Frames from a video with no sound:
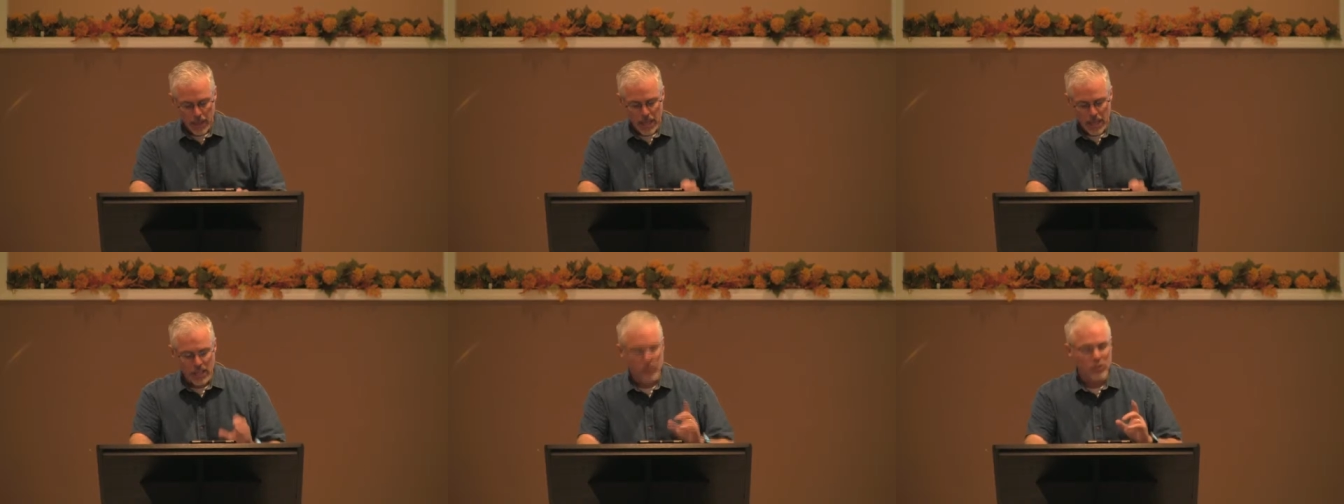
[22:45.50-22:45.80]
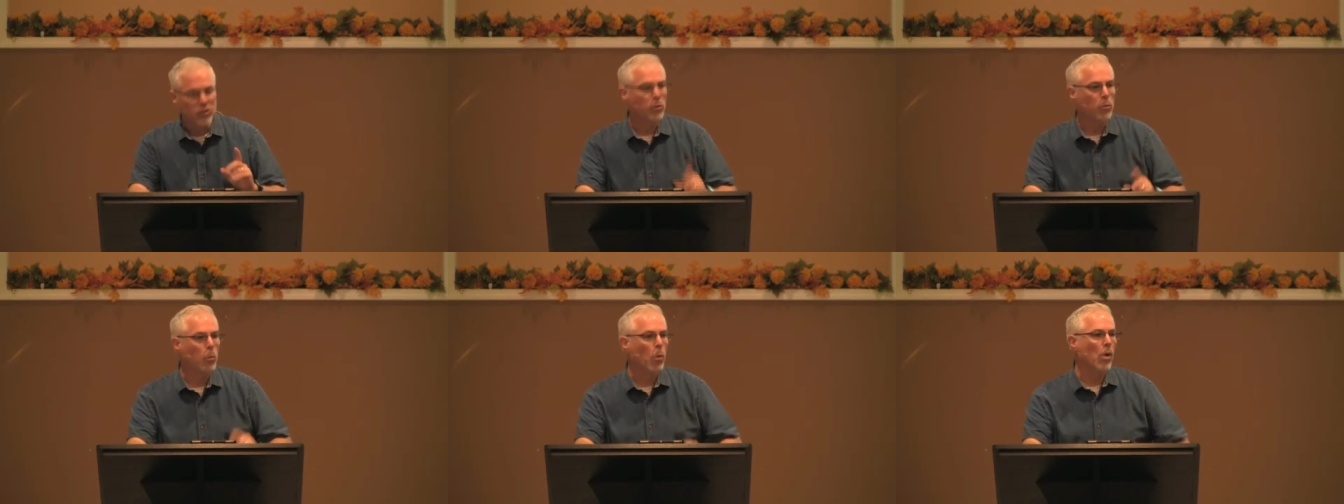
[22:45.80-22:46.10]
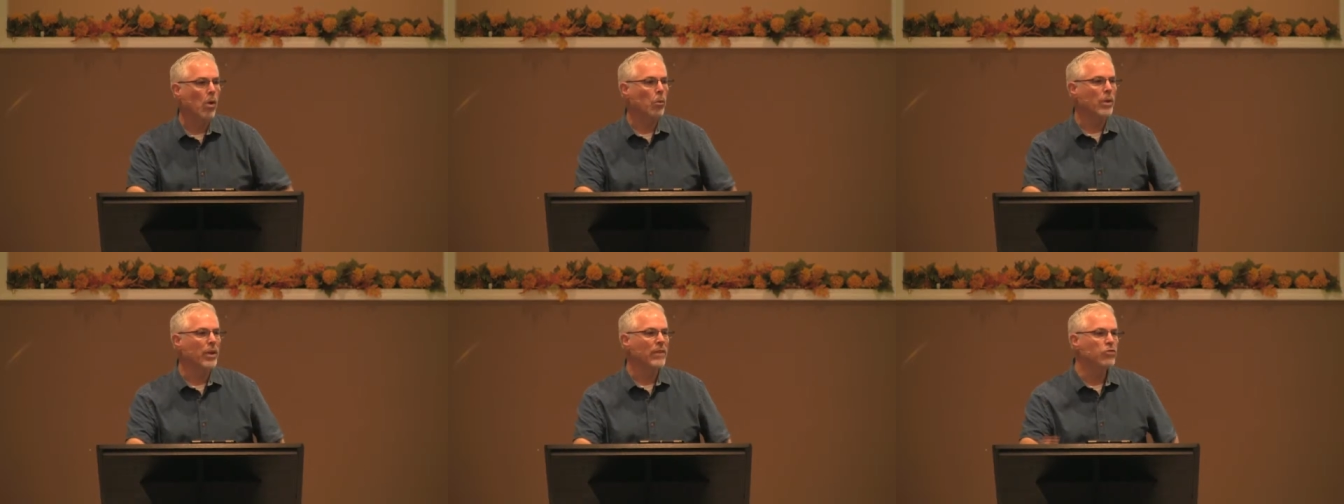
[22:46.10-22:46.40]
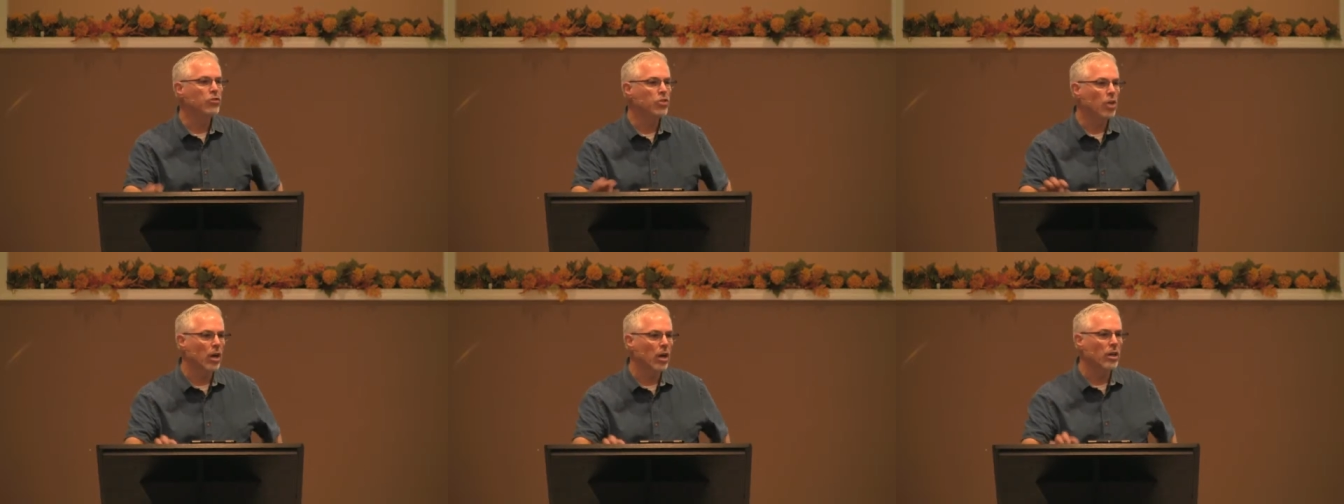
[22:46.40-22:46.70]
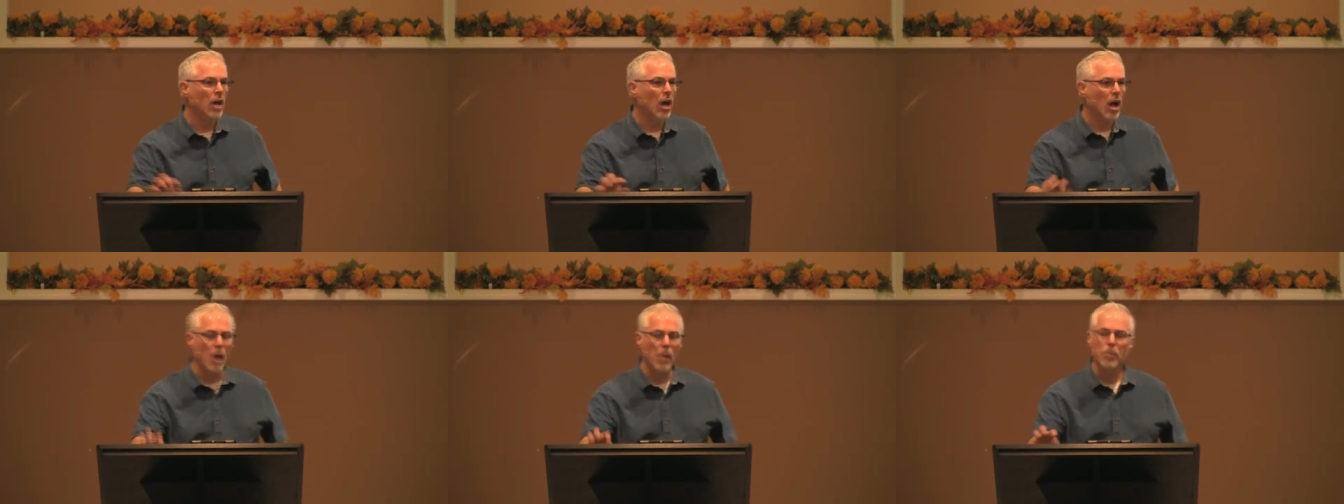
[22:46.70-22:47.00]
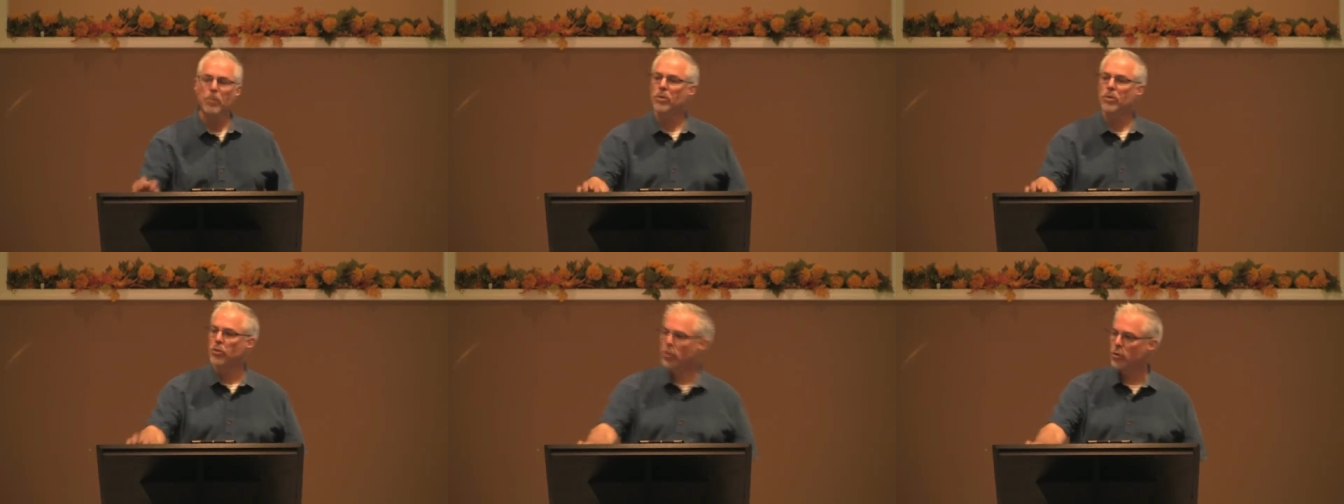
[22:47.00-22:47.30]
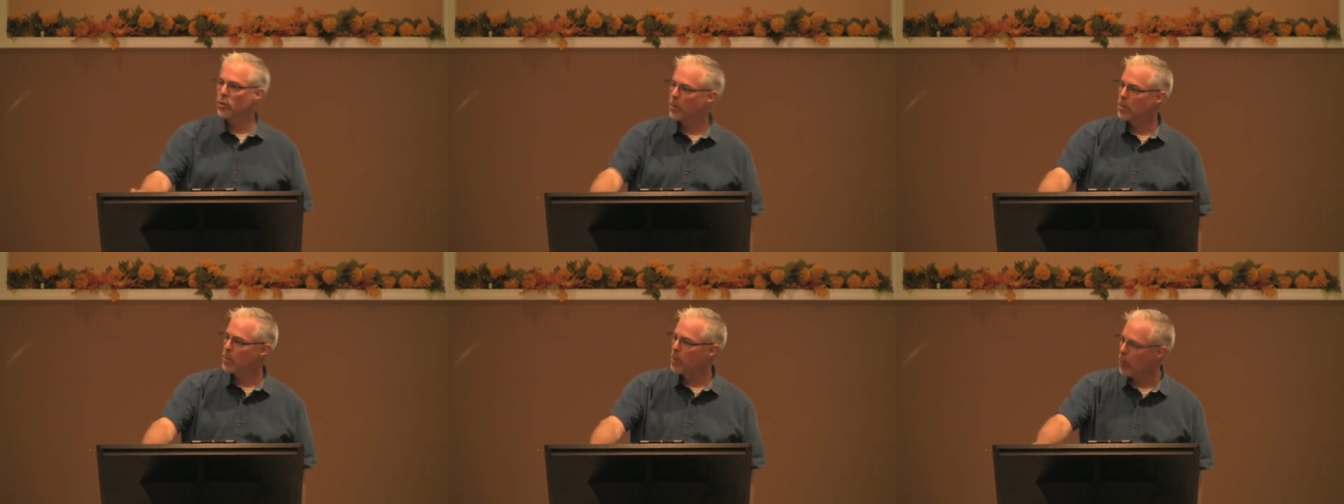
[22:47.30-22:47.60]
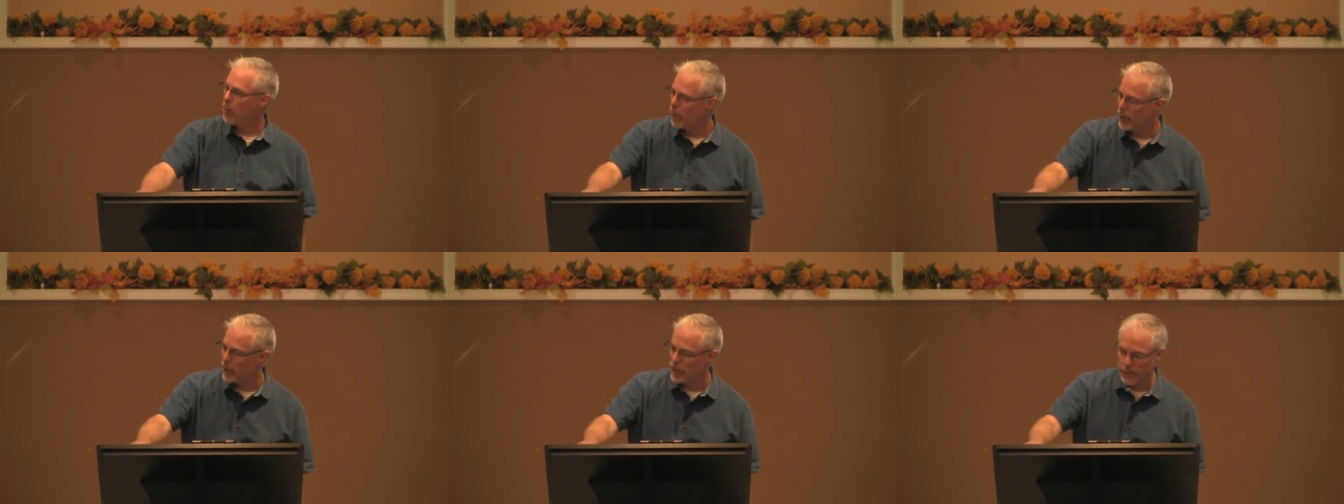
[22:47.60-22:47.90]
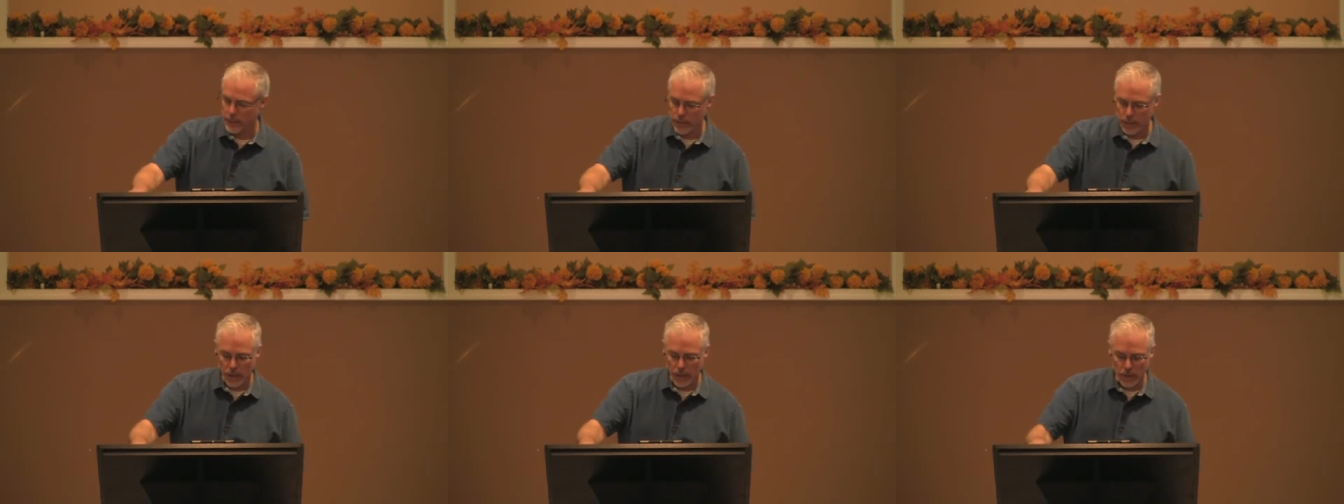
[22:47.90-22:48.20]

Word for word: And it's what we've done up until the point